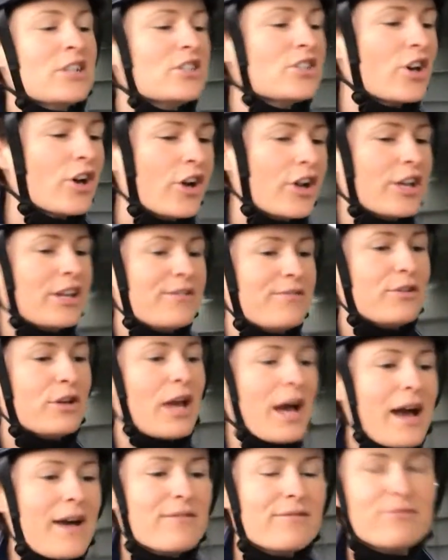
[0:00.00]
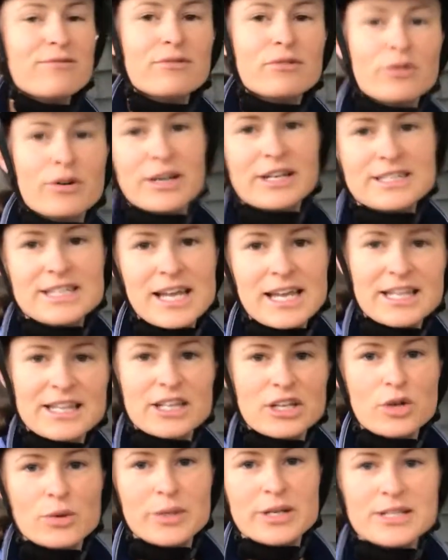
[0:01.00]
So if you have already taken
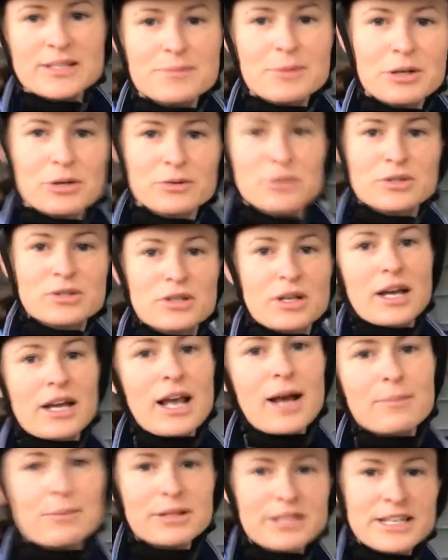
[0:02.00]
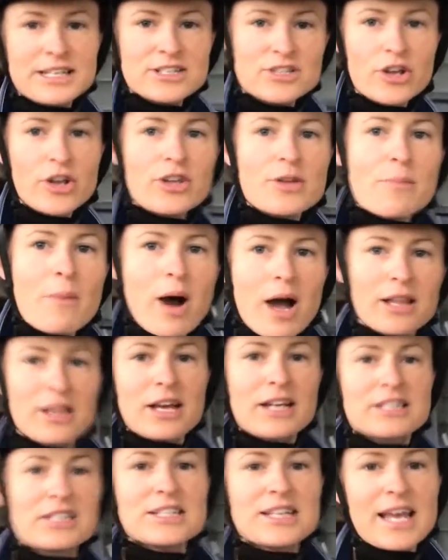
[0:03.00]
the quiz but it was a couple of years ago, you might
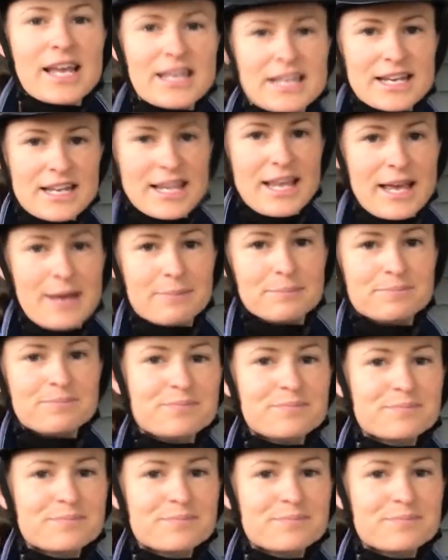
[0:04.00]
like to take it again.